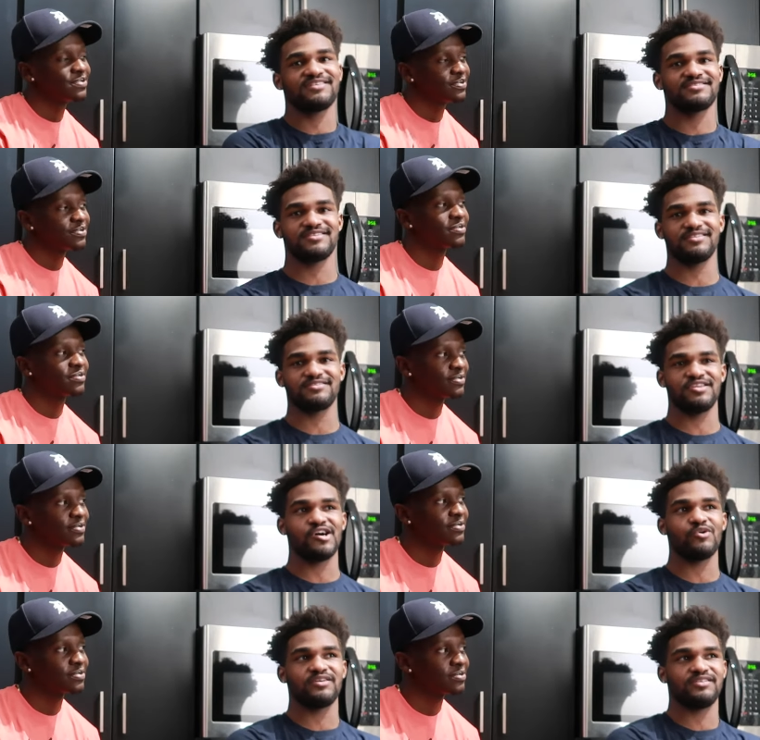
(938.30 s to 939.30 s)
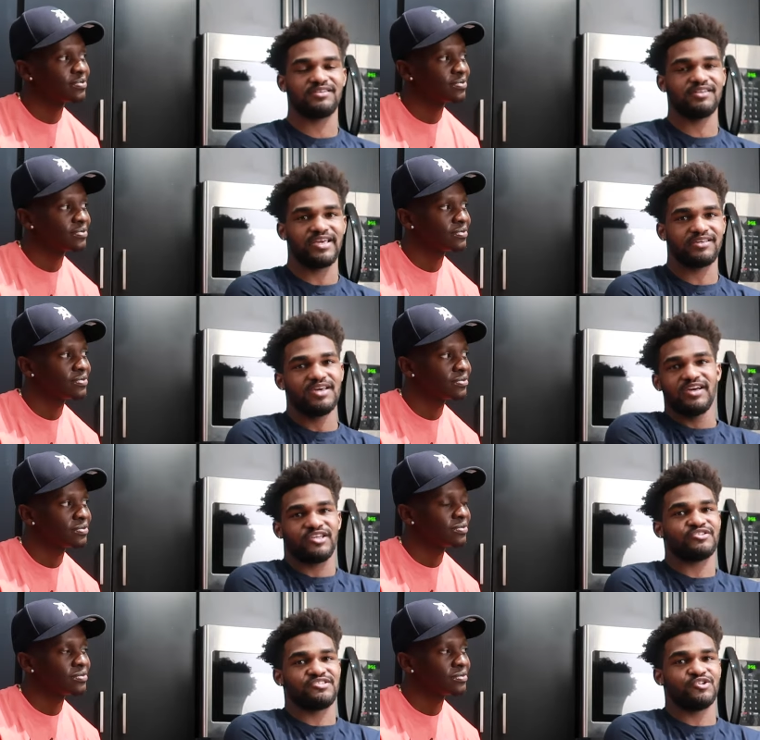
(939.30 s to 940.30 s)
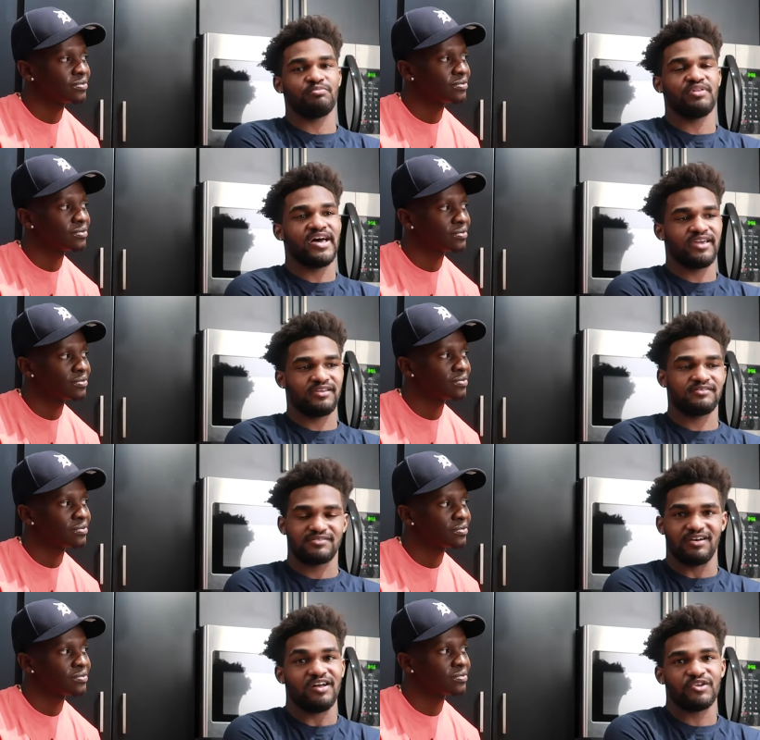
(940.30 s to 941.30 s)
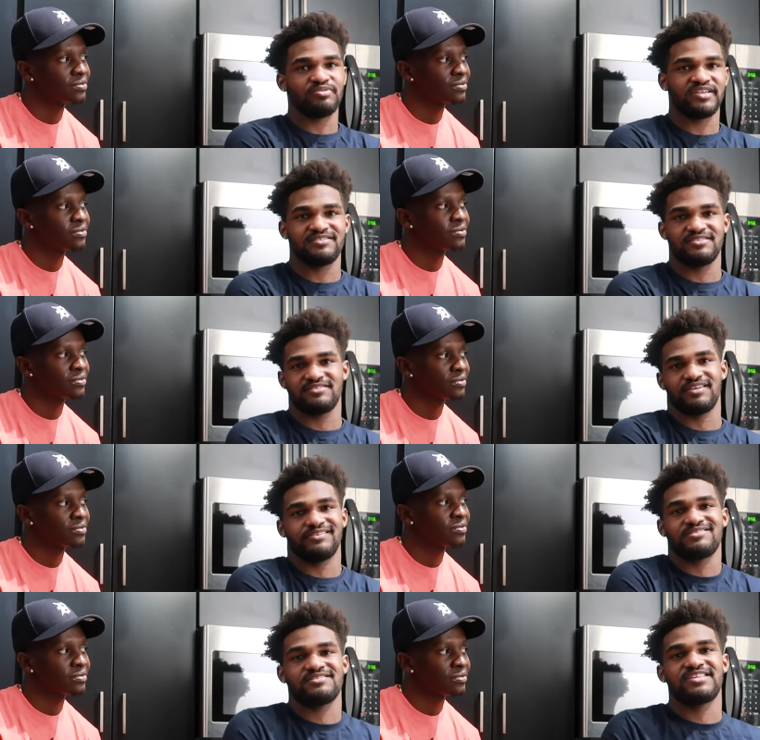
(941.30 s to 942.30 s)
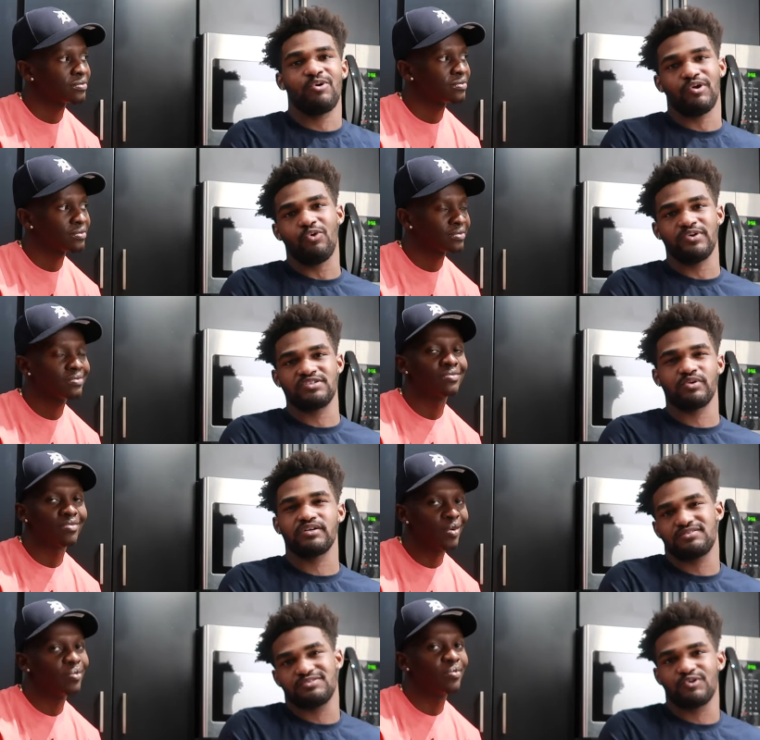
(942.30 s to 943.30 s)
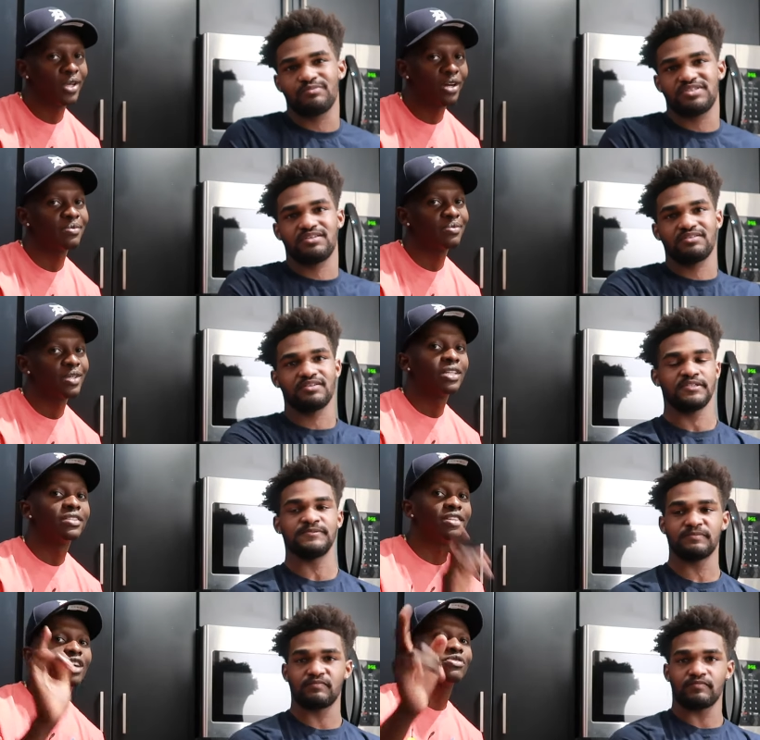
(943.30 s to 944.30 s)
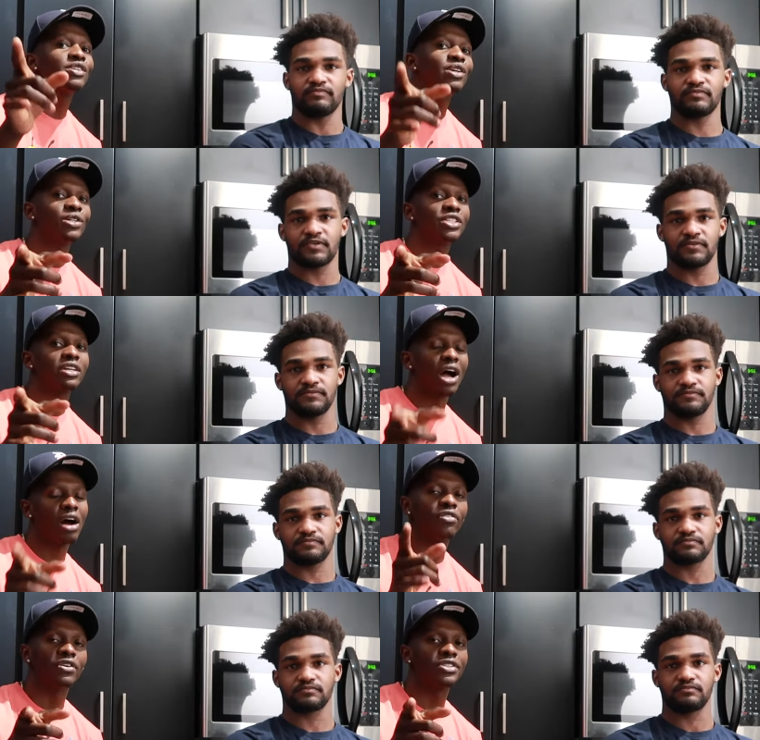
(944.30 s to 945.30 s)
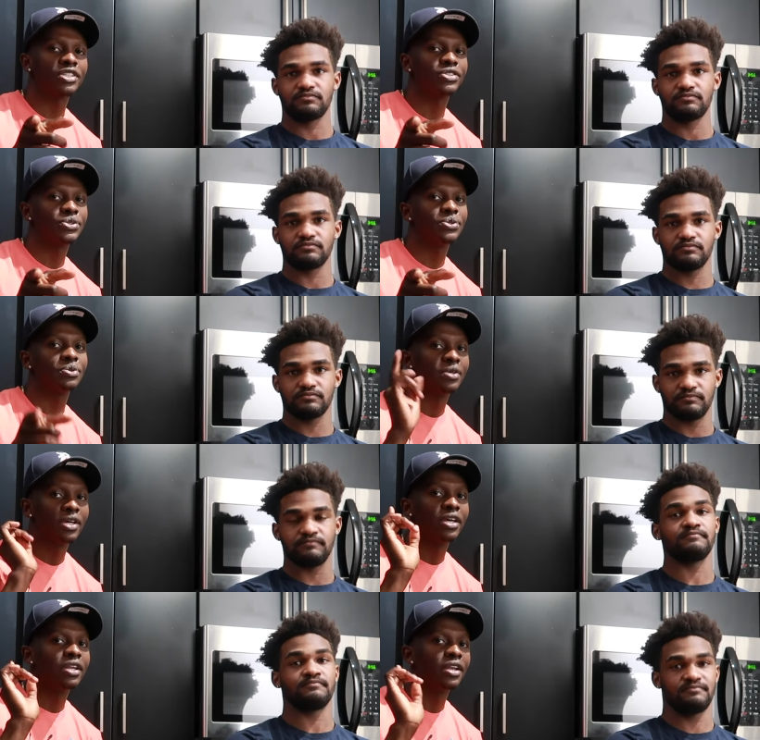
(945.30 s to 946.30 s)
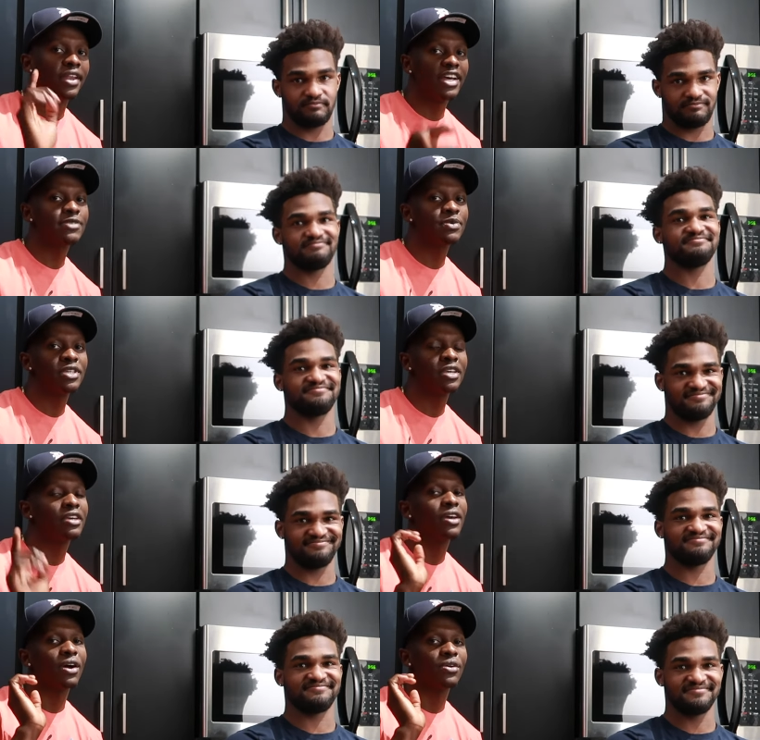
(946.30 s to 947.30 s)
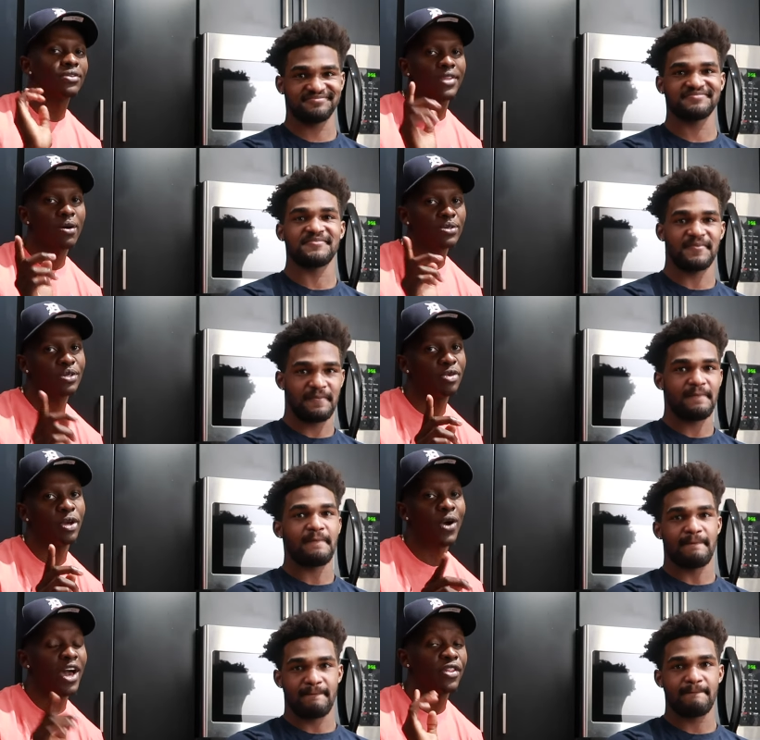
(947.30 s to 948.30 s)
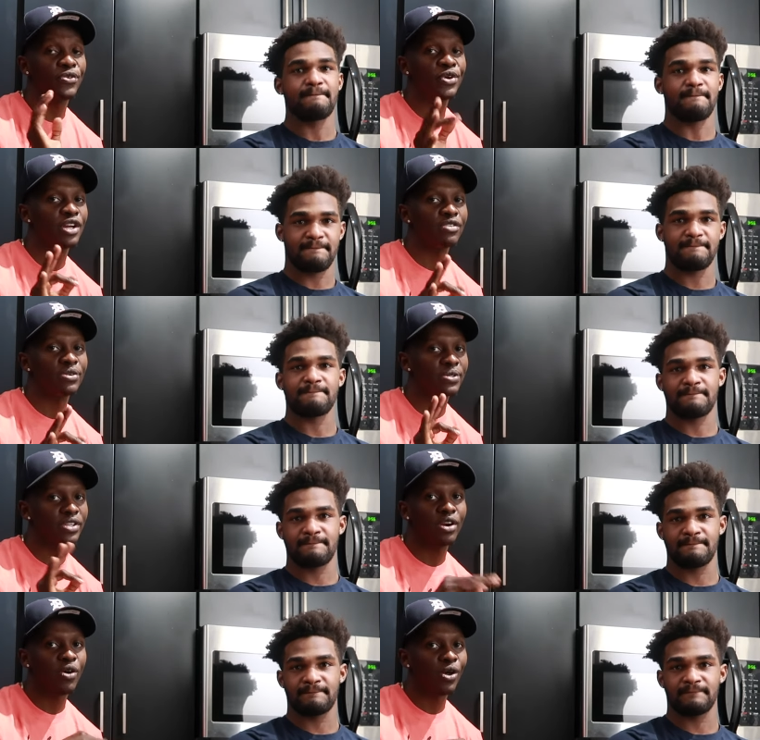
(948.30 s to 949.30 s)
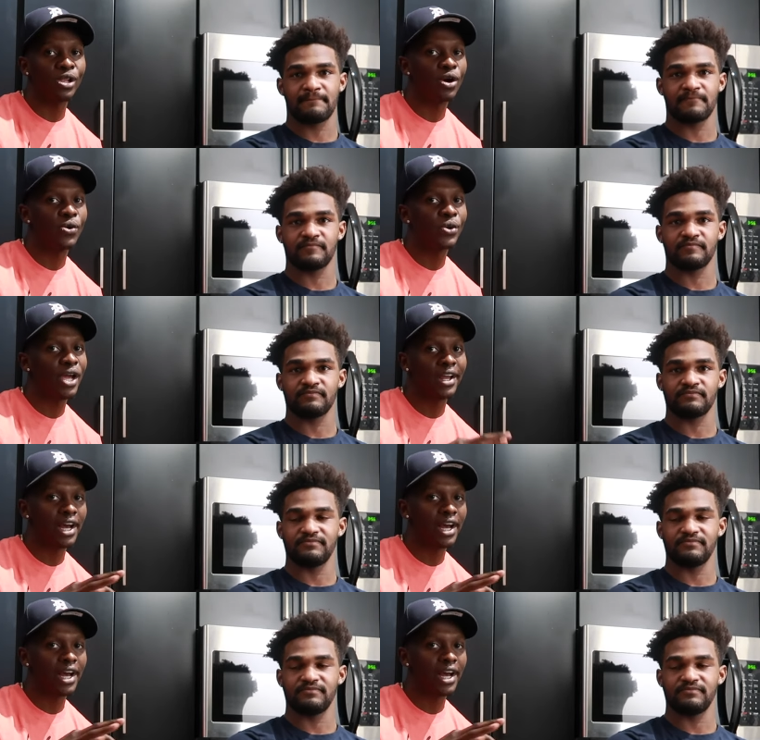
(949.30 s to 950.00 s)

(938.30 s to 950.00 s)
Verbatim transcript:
Speaker 1: they can say is no, and then like you're still applying to other places. Like that's just how it always works. You know what yep. I'm saying?
Speaker 2: Definitely go to conferences too. Mm. NSBE, mm-hmm. that was a big one. I had three interviews there alone, and